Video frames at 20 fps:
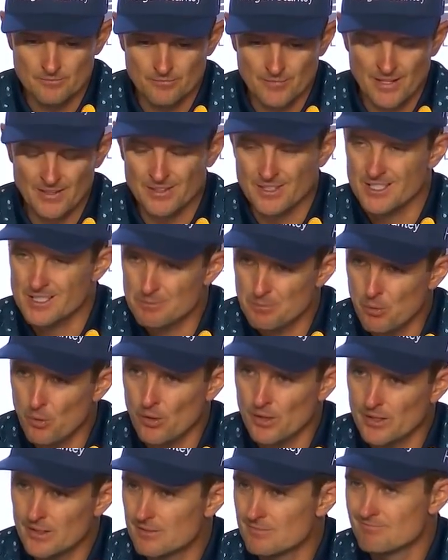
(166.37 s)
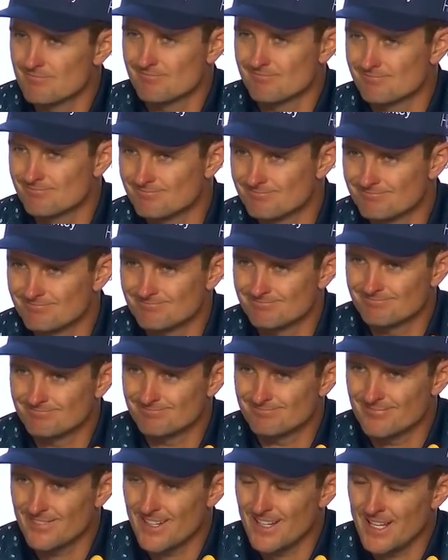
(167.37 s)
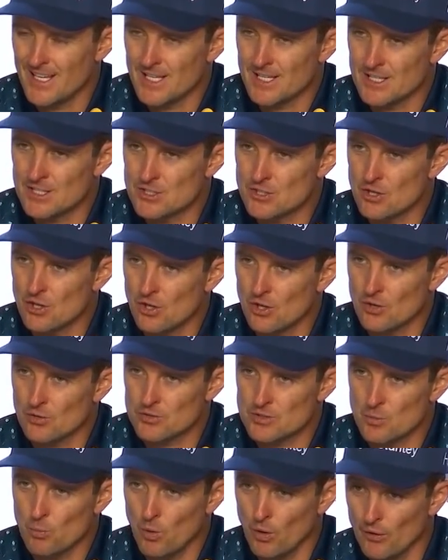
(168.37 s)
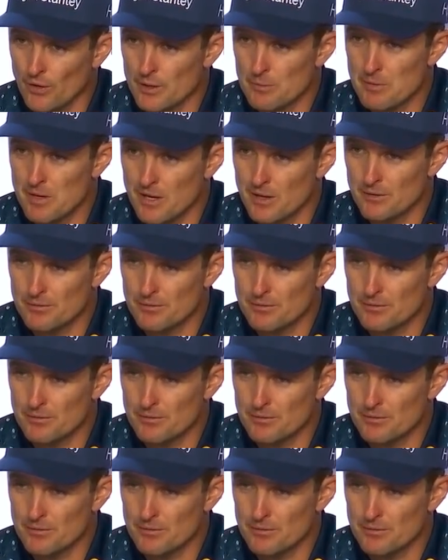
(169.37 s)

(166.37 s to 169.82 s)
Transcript: at this point, there's not a lot to worry about.